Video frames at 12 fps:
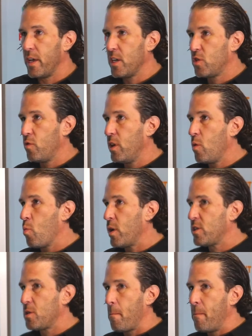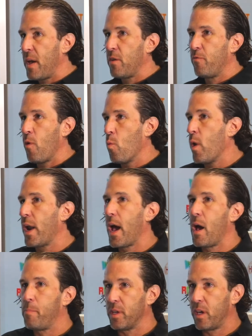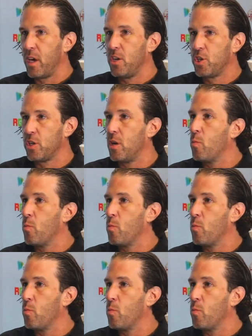It's really what's meant for what application